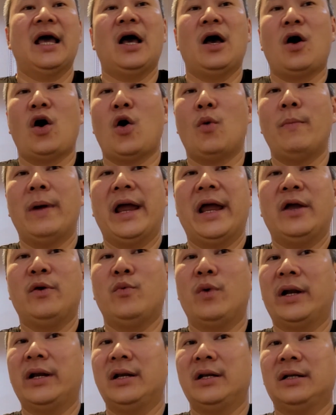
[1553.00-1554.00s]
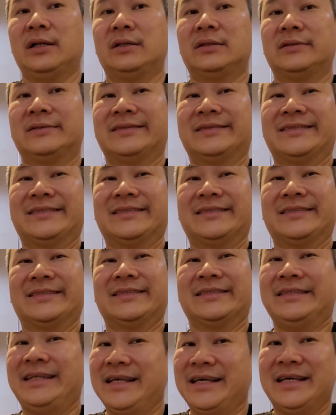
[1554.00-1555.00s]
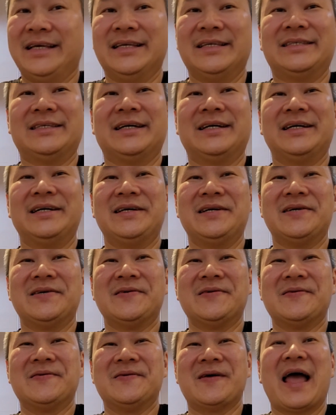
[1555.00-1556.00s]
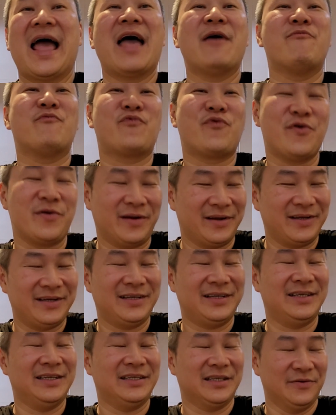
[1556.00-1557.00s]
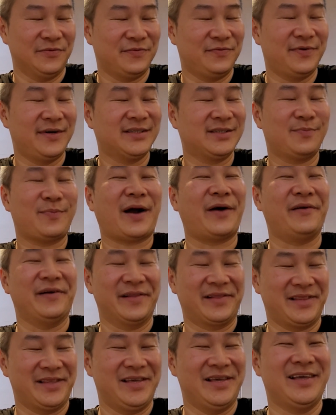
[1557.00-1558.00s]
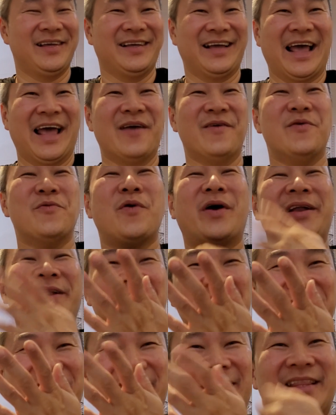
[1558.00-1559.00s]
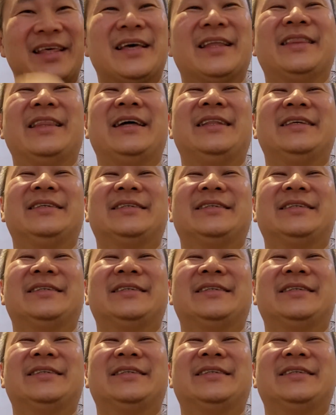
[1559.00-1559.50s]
Hope everyone. This is a handphone is the first priority. Everyone need it. Then the